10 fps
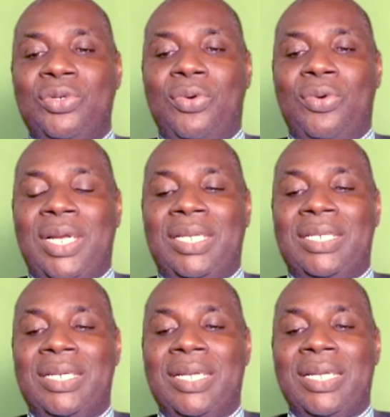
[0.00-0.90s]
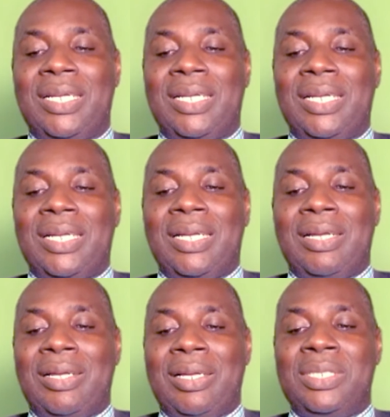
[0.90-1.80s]
too, and
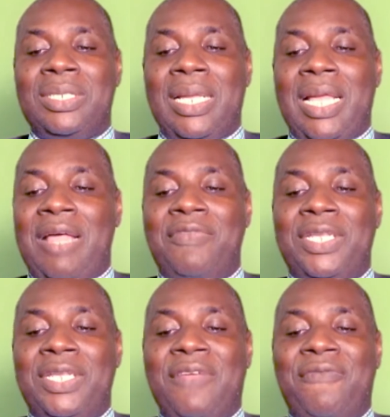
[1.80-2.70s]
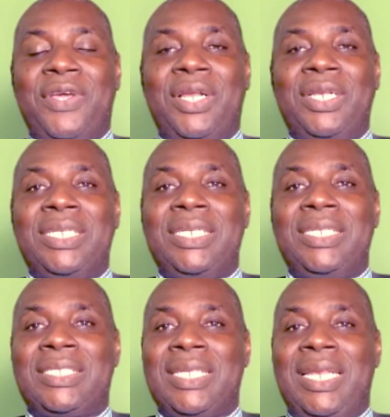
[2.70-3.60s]
having
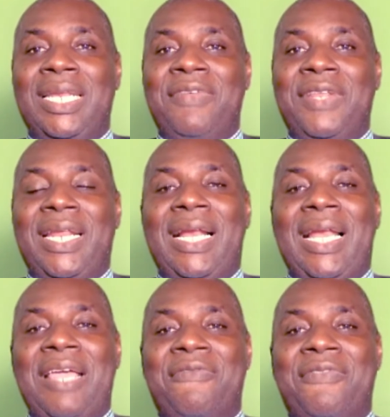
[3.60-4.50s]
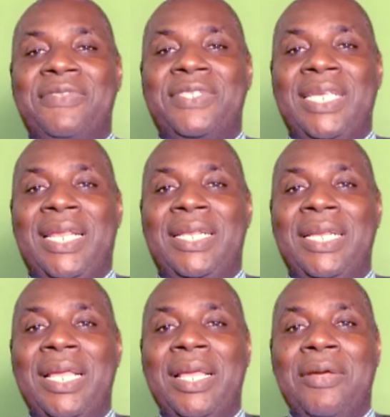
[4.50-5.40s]
difficulties, living in a life of
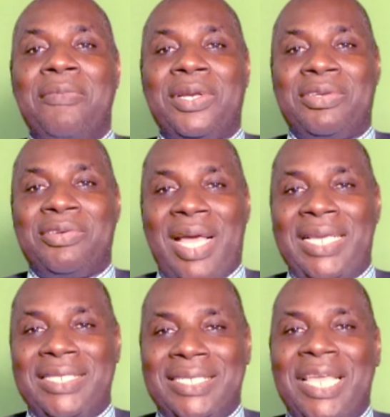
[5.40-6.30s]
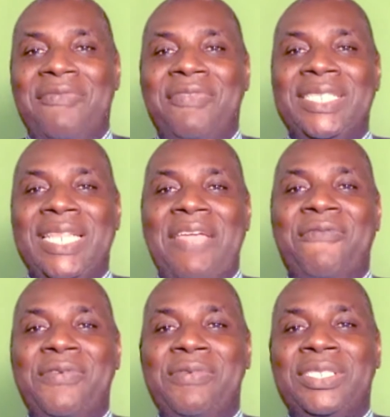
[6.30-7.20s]
sin, but Christ gave his
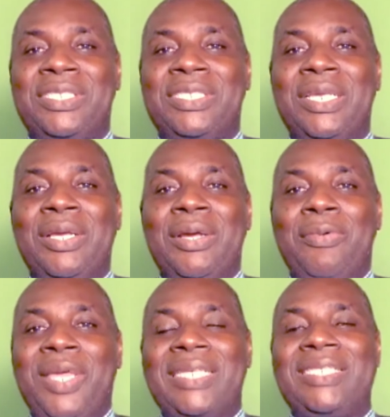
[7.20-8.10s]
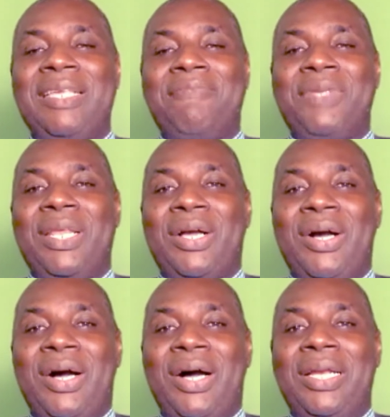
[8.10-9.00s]
life for us. We accepted the
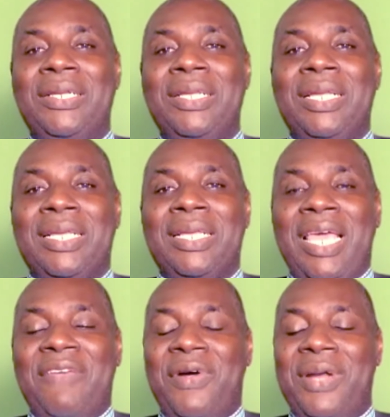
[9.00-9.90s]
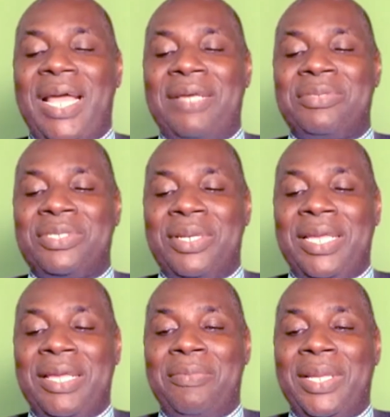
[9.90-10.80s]
call, gave our lives to
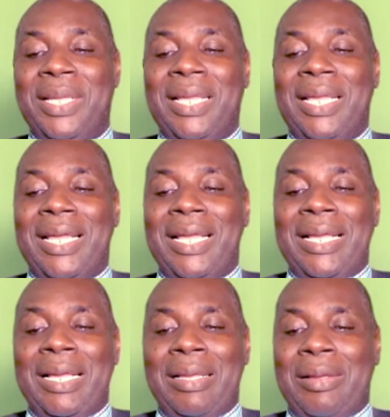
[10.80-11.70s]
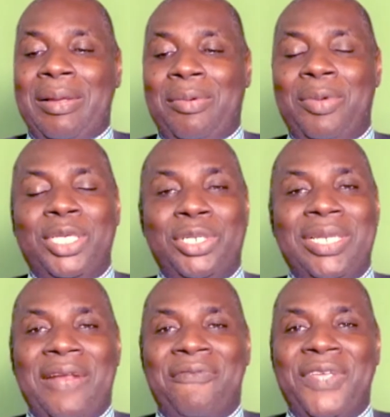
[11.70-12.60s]
him. We
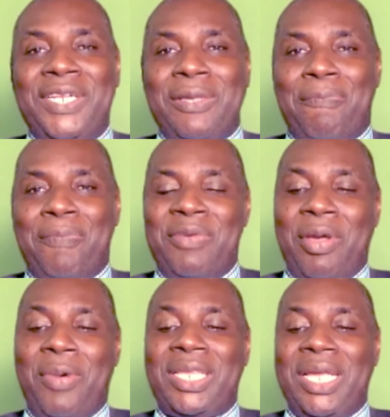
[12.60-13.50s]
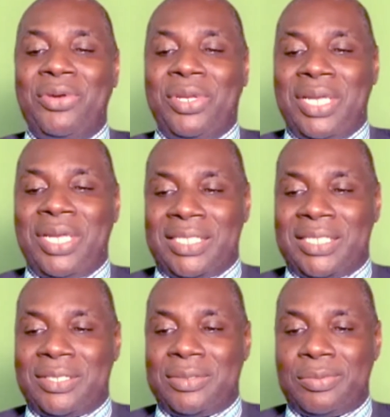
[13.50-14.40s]
should not feel superior. What are your
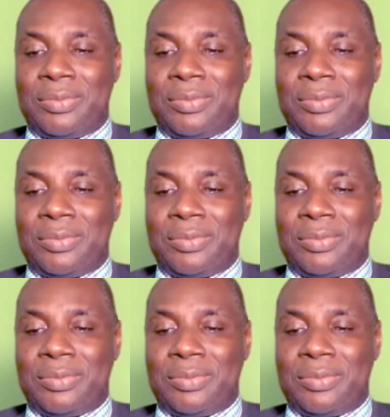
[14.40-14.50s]
thoughts?